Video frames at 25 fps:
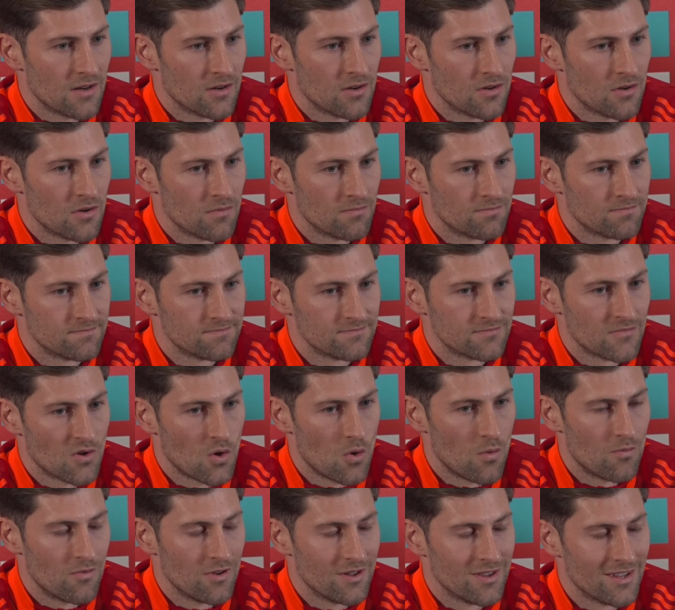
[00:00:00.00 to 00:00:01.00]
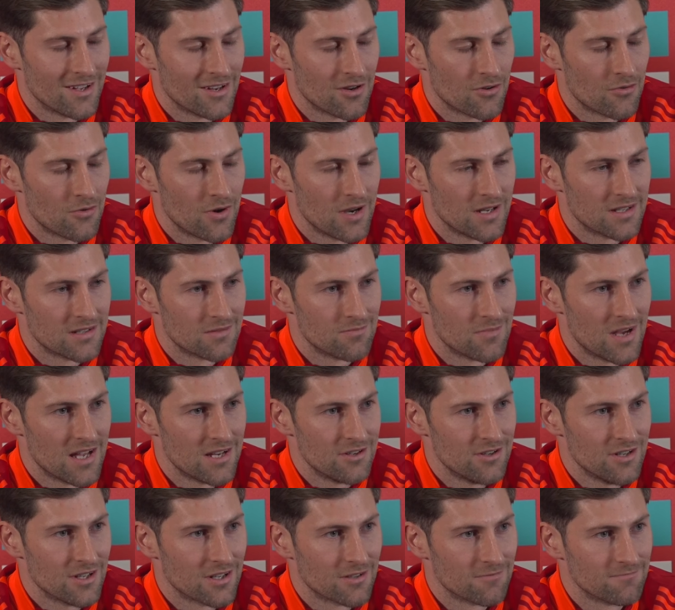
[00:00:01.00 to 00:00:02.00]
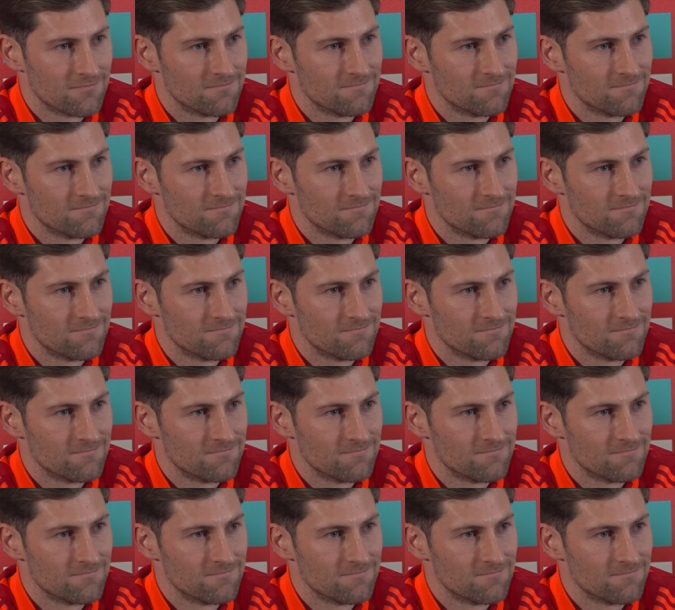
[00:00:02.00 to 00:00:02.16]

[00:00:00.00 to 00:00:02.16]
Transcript: and hopefully they can create some magic.